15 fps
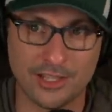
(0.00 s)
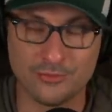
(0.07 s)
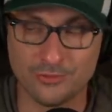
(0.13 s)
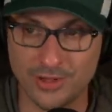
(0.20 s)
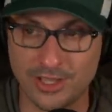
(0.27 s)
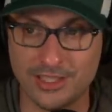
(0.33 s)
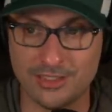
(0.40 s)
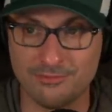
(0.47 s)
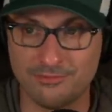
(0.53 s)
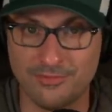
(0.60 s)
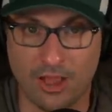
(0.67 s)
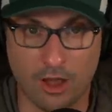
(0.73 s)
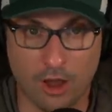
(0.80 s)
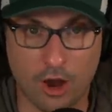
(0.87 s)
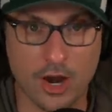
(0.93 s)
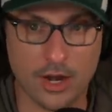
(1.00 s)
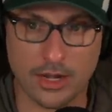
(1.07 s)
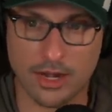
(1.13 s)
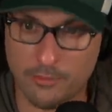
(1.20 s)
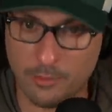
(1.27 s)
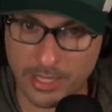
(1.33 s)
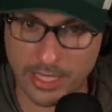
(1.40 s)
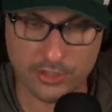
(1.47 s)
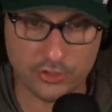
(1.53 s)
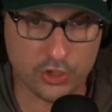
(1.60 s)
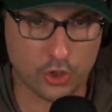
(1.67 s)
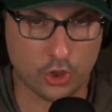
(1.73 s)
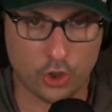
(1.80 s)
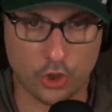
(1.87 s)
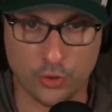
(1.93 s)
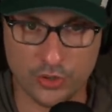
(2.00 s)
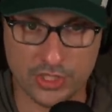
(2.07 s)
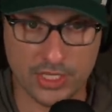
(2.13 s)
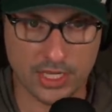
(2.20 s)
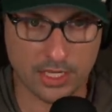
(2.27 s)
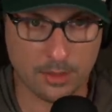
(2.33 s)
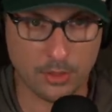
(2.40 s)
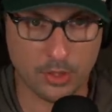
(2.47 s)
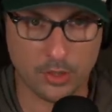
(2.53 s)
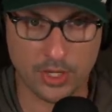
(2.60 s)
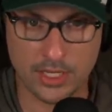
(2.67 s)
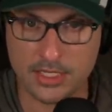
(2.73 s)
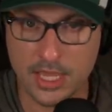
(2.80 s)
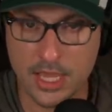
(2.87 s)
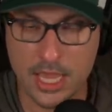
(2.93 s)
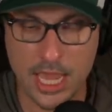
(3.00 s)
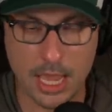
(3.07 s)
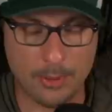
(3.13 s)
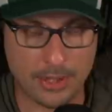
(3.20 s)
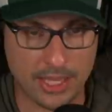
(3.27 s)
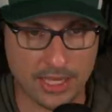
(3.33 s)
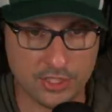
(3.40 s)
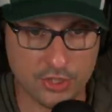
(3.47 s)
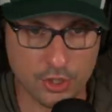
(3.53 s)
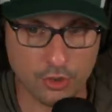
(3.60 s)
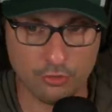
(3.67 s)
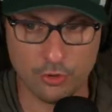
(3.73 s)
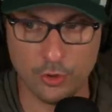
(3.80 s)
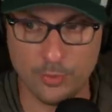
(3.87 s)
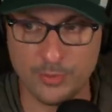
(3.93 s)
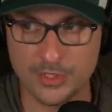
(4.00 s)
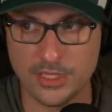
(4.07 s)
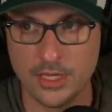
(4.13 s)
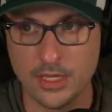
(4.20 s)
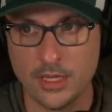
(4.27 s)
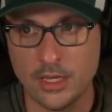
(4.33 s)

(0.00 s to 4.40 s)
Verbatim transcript: It's really hard. Everybody has their close knit communities, everybody has their groups.